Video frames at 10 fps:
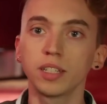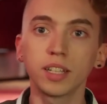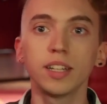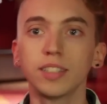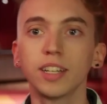and
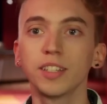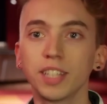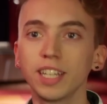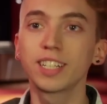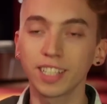then
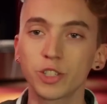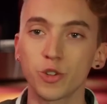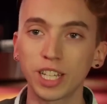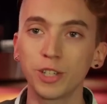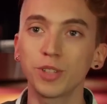they
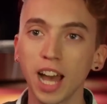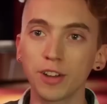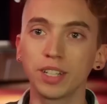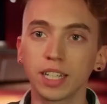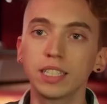track you
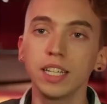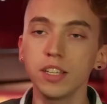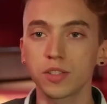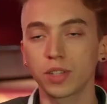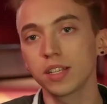down, and
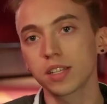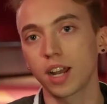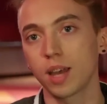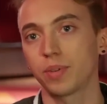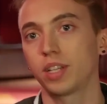these things are
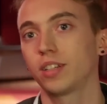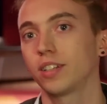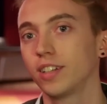happening.